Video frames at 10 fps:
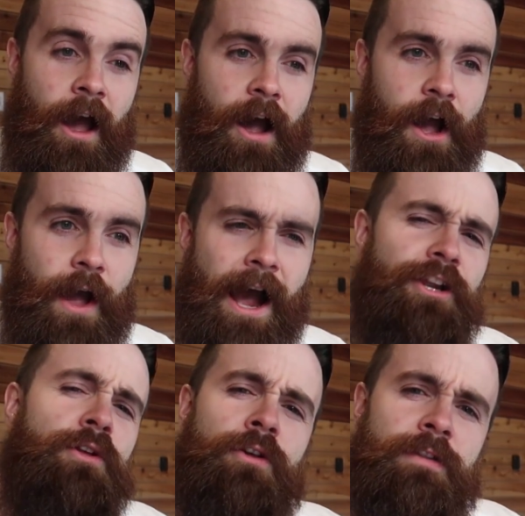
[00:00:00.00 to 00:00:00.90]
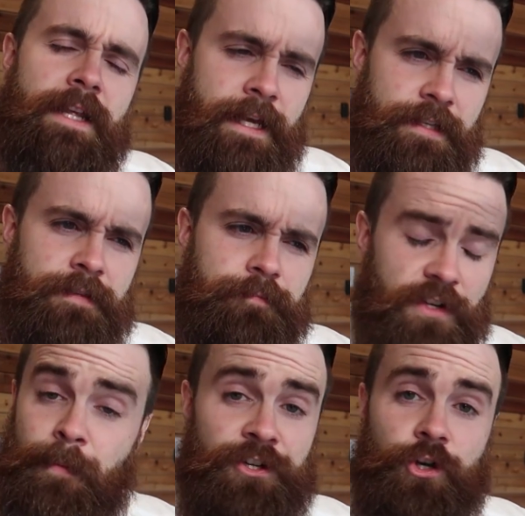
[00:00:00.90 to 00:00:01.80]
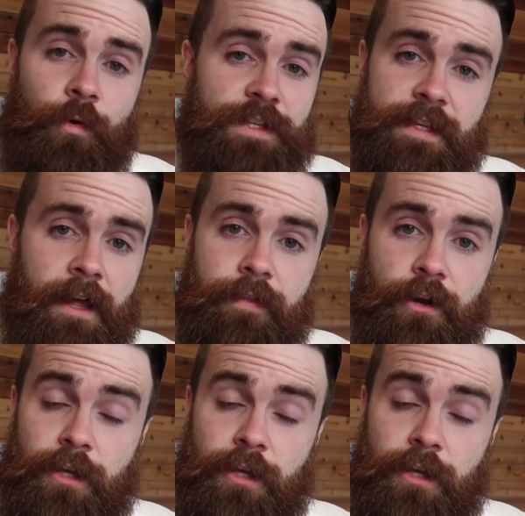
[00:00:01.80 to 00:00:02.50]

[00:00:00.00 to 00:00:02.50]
How do you learn Linux? There's a bunch of courses out there.